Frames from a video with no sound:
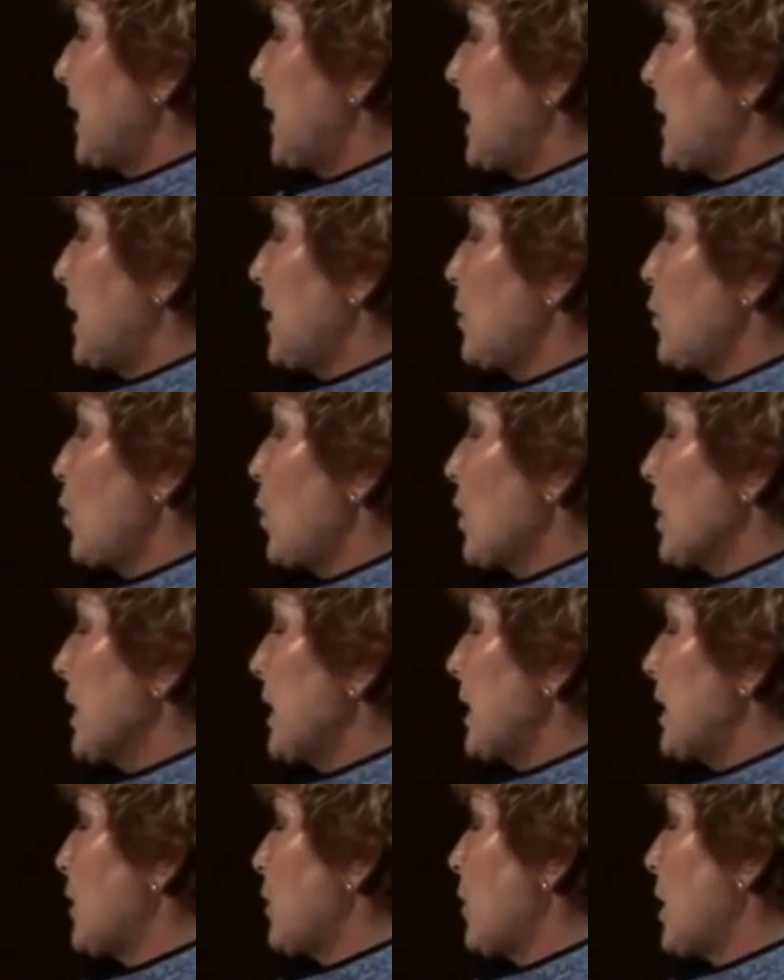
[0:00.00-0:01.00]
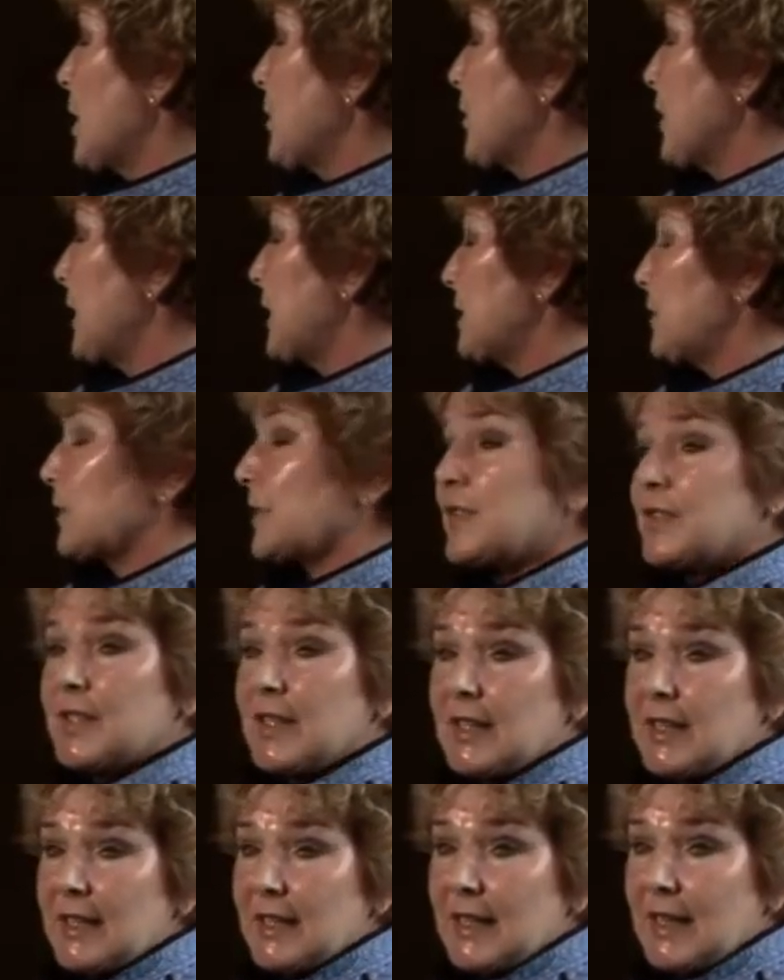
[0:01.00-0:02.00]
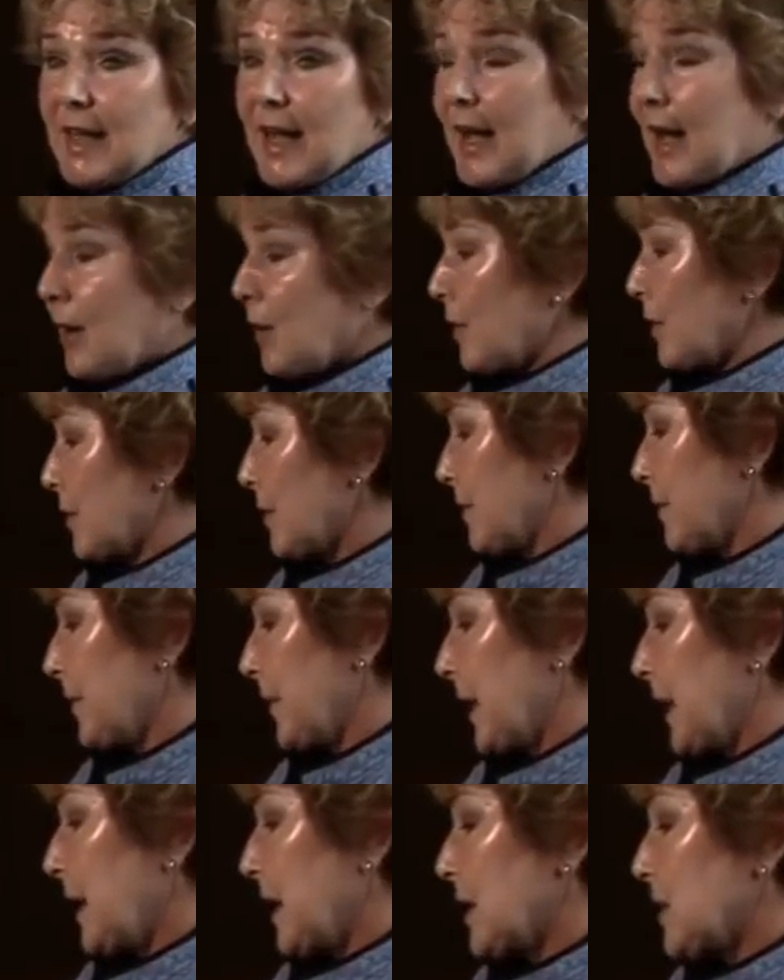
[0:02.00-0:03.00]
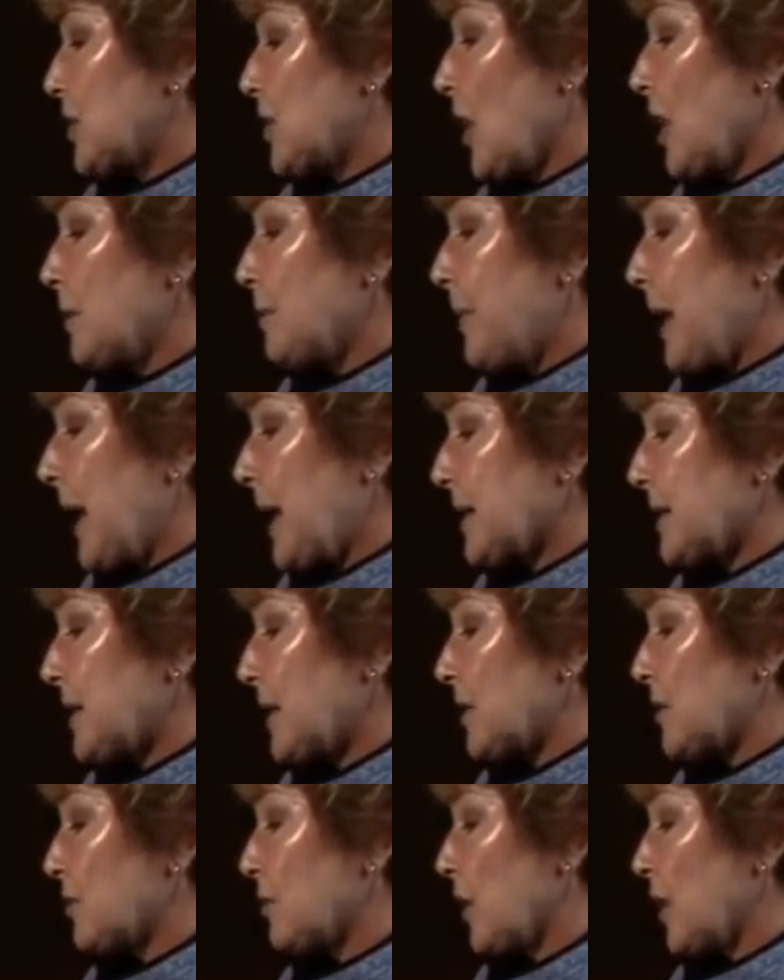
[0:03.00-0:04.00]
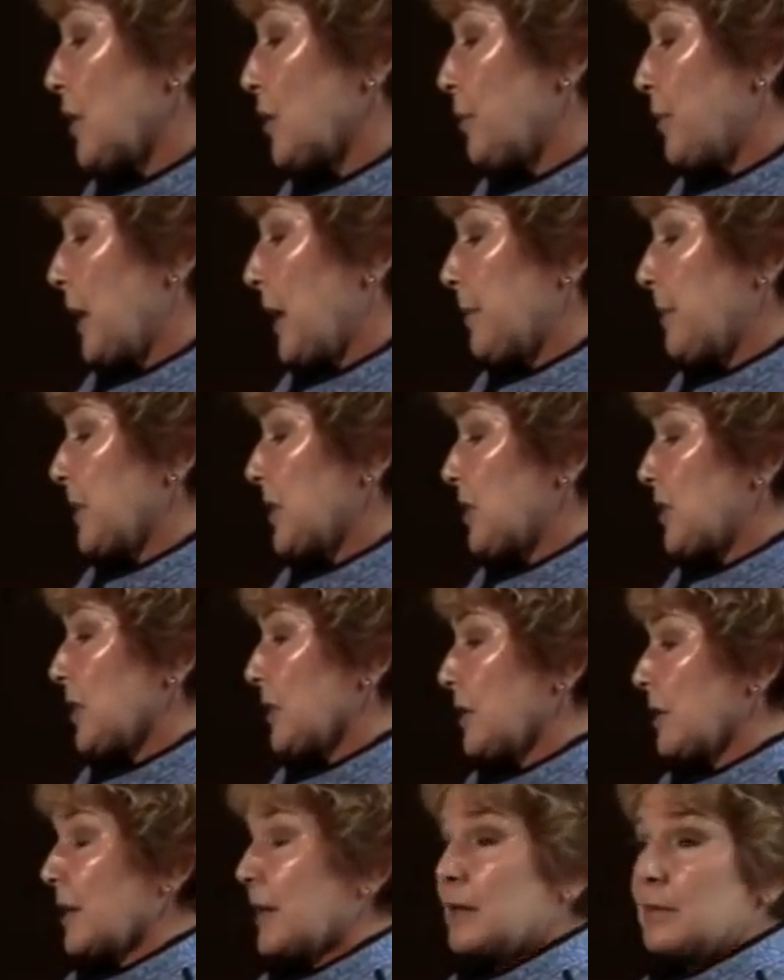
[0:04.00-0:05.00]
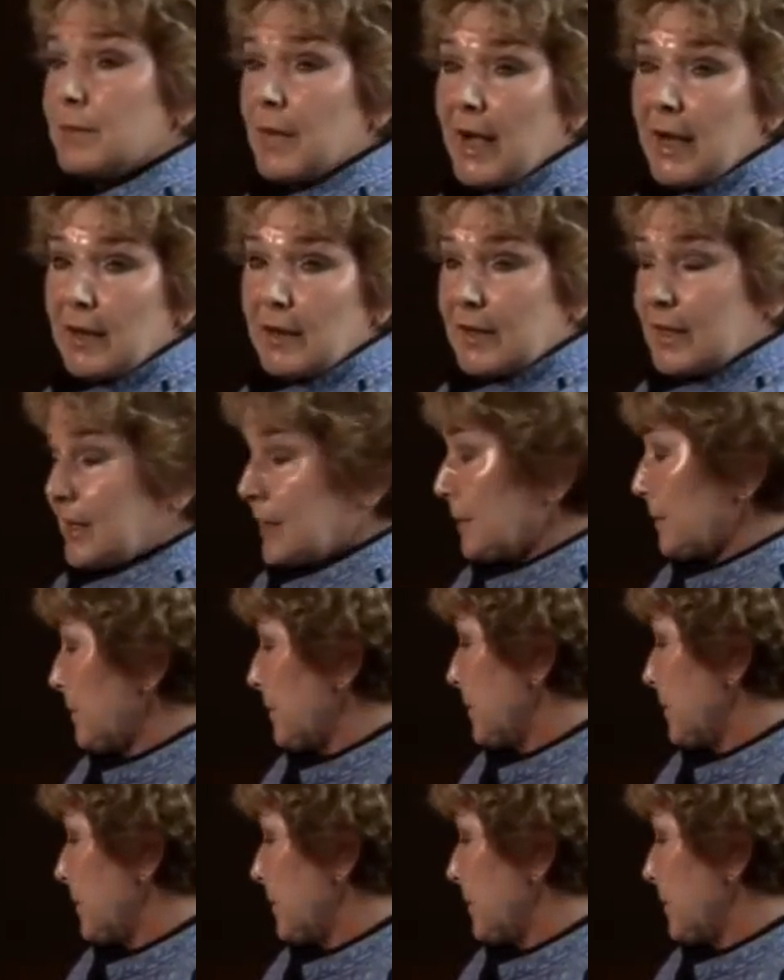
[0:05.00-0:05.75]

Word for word: in war, he cooperated with C.D. Howe. John Bassett, Toronto publisher, admired him.